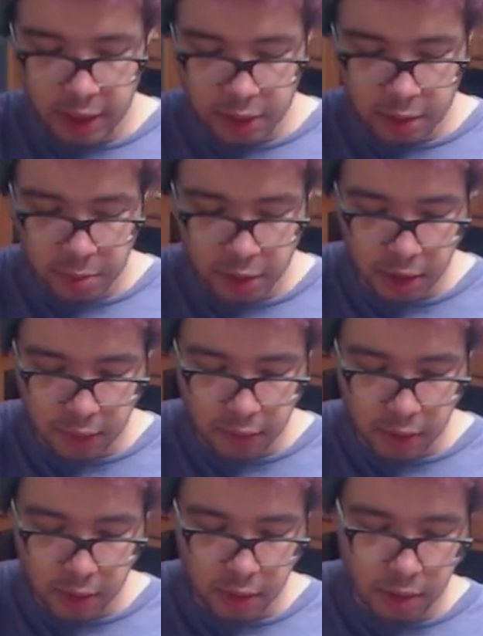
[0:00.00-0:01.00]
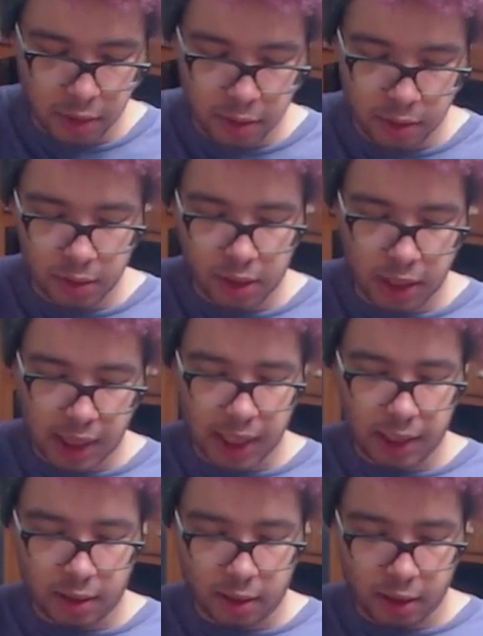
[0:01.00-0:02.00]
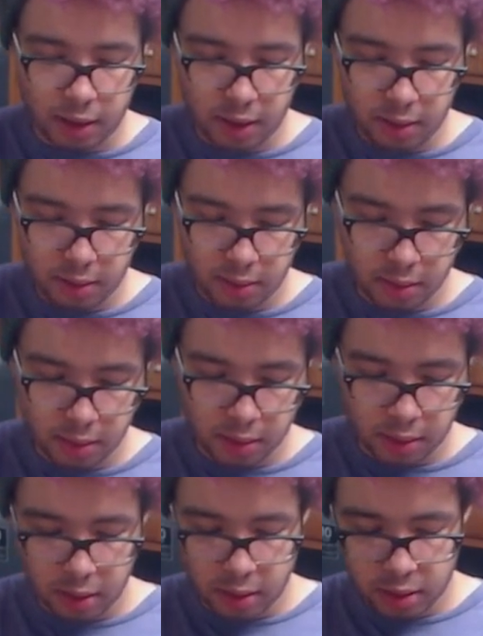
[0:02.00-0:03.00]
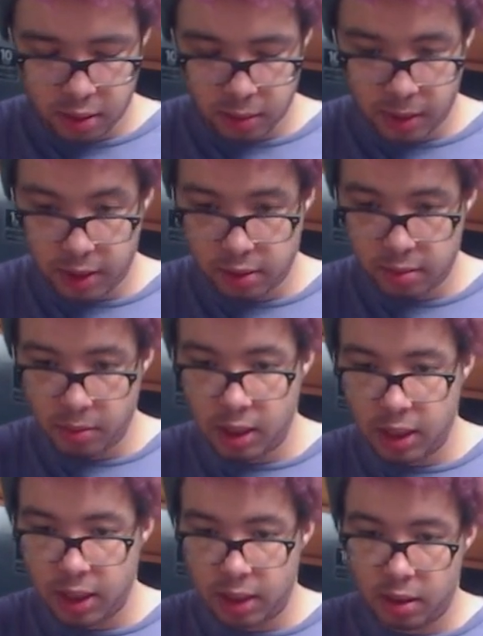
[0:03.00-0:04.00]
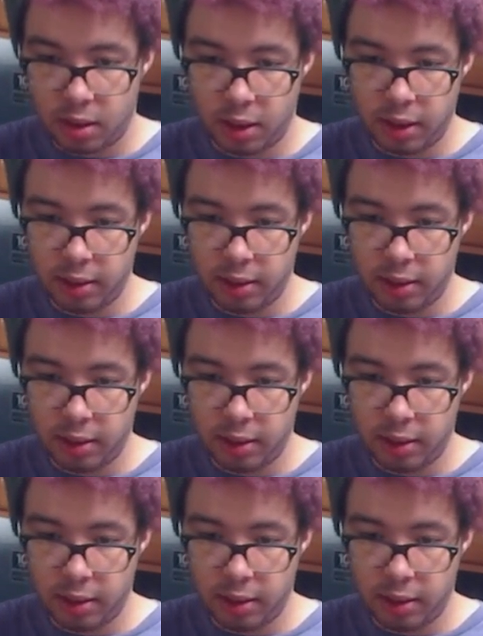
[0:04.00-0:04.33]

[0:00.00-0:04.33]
specifically use thick cut, so we got some thick cut.